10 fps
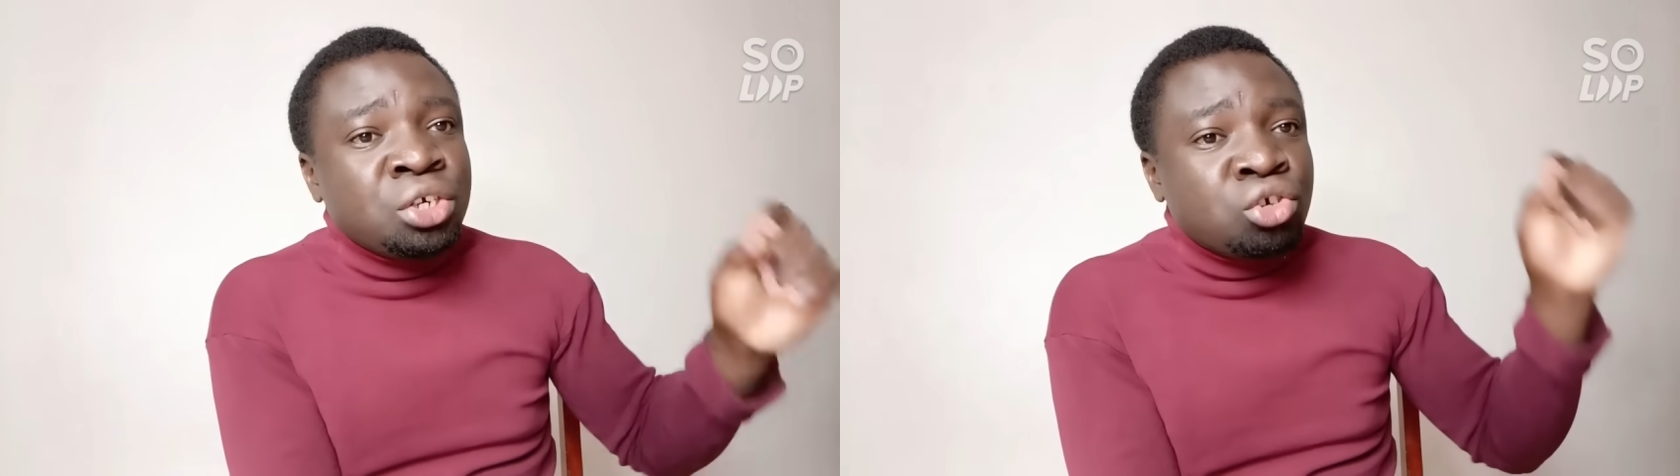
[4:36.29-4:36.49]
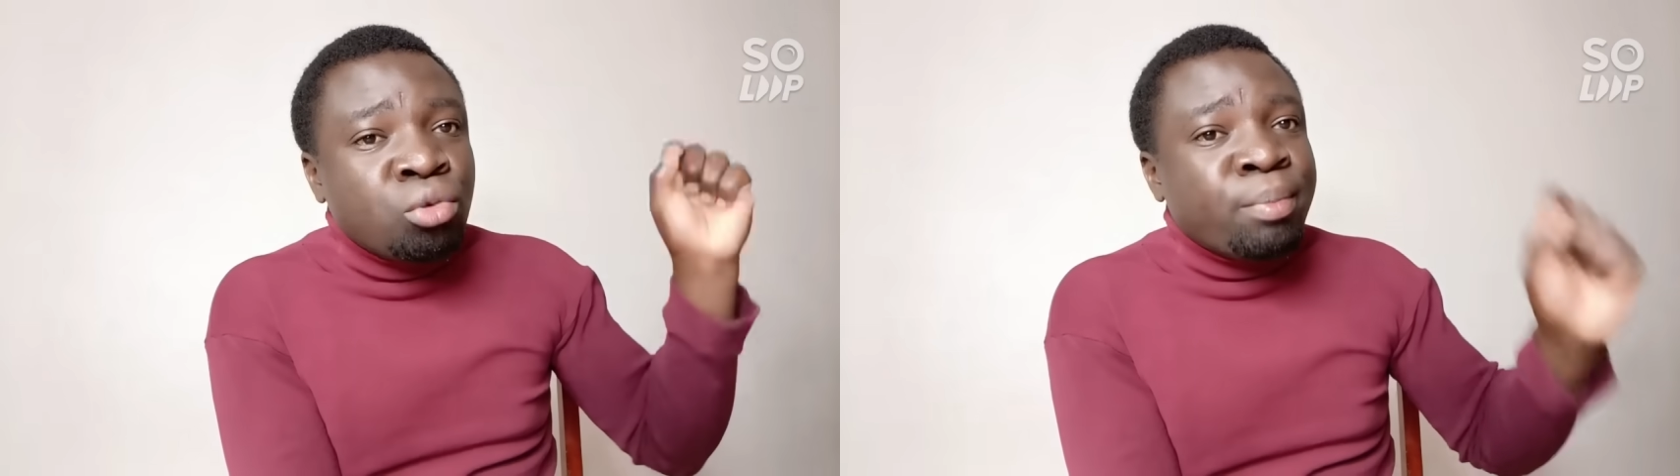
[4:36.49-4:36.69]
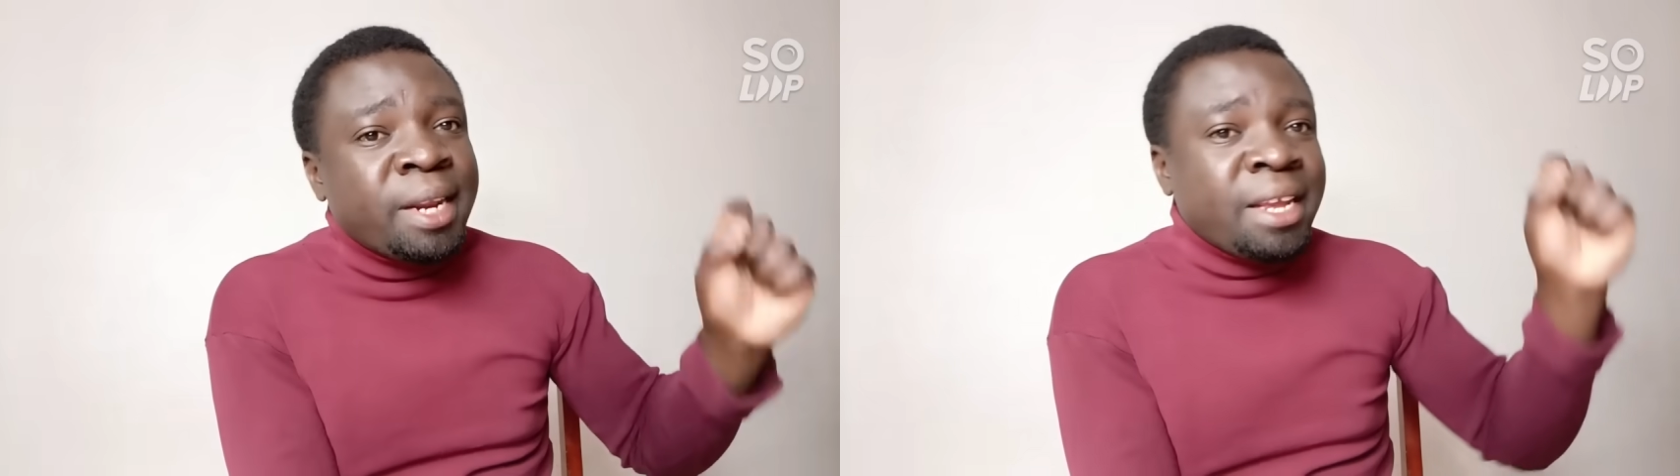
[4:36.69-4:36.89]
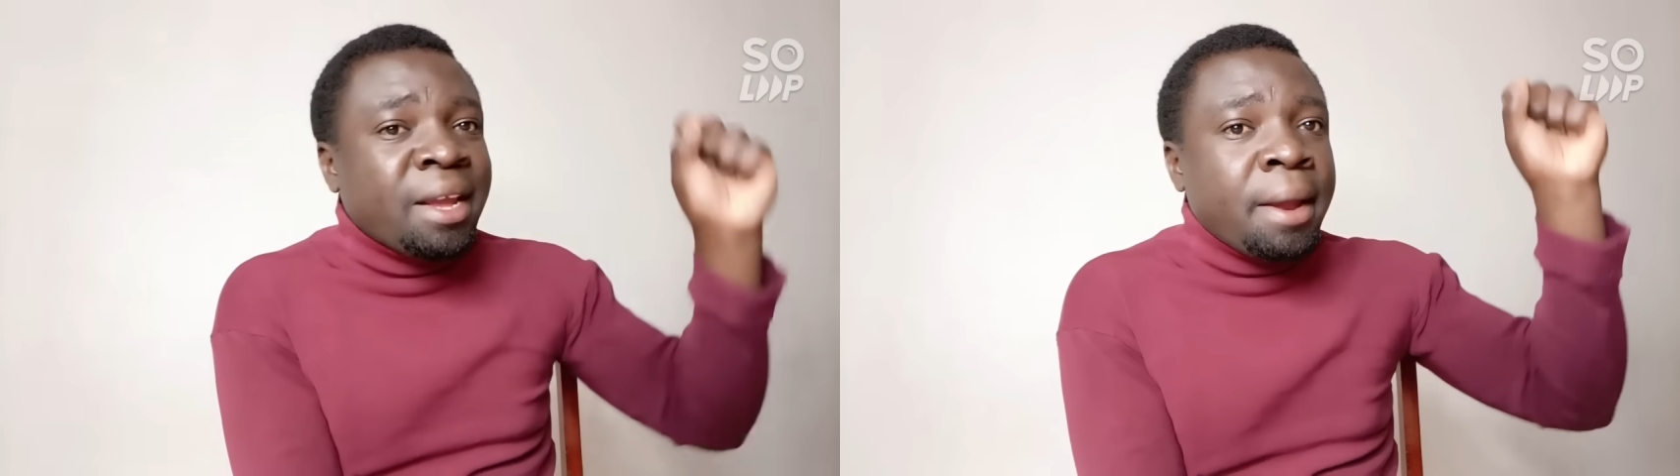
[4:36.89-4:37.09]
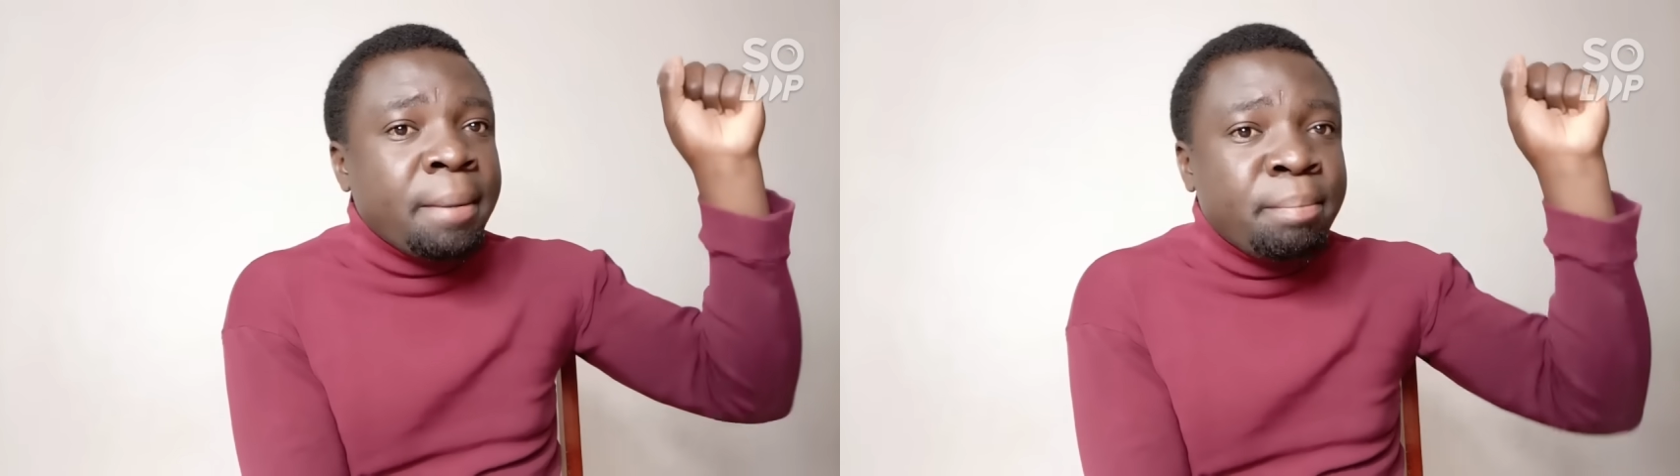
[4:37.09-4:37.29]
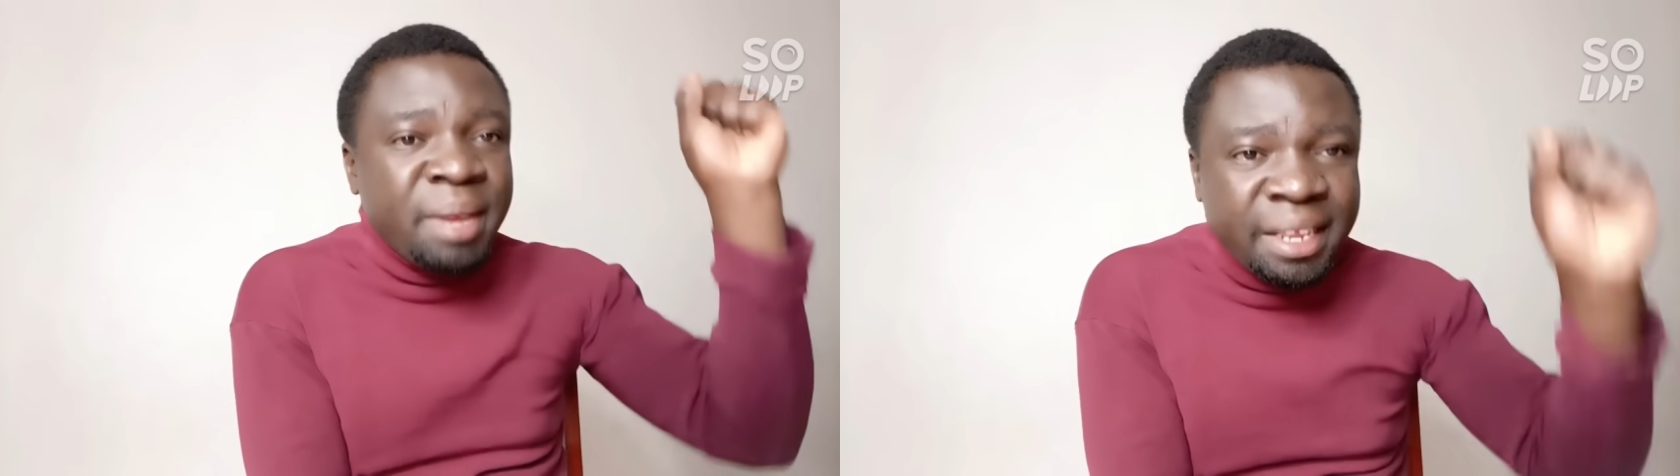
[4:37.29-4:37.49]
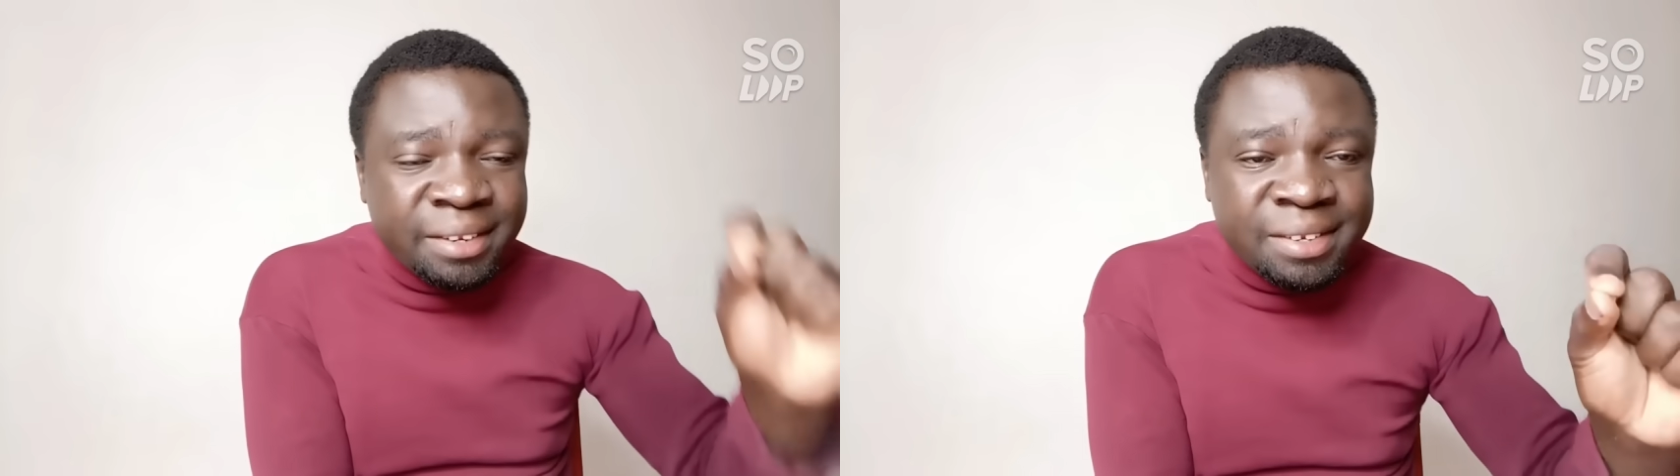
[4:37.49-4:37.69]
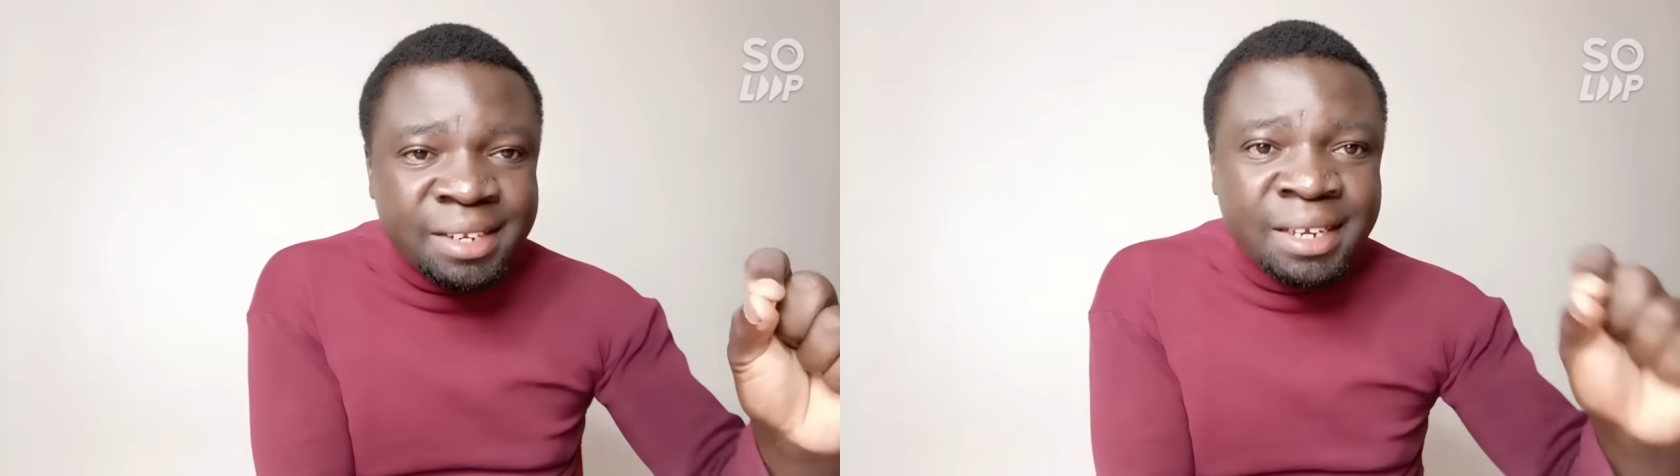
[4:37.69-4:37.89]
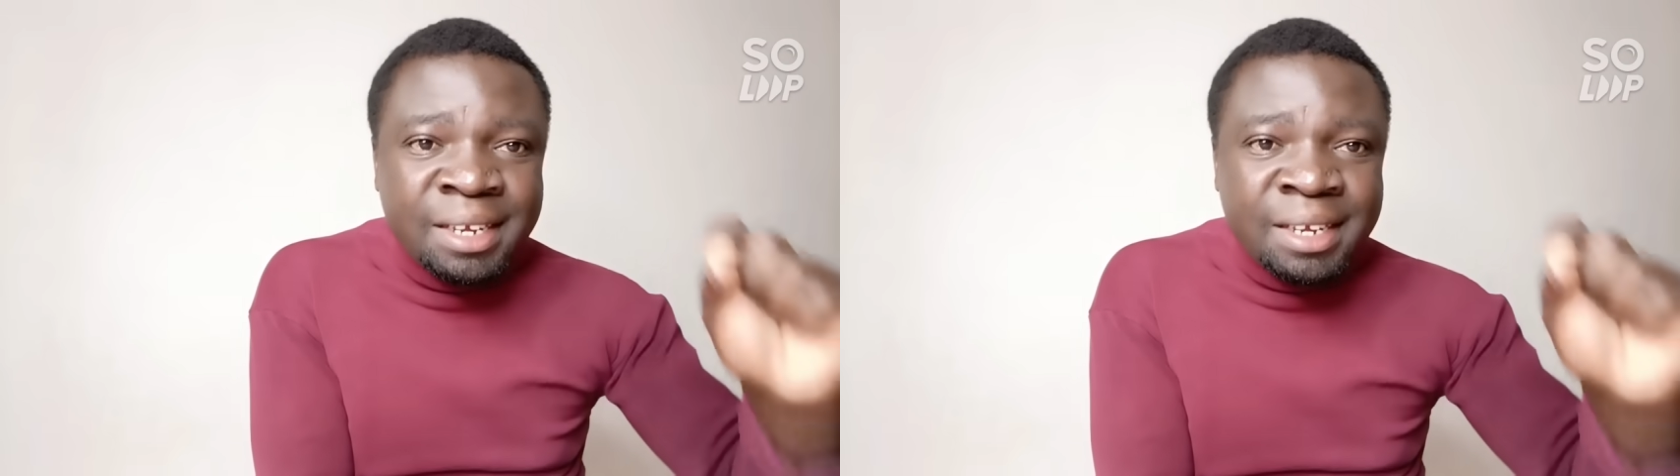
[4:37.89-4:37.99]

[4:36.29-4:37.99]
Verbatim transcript: to bring peace.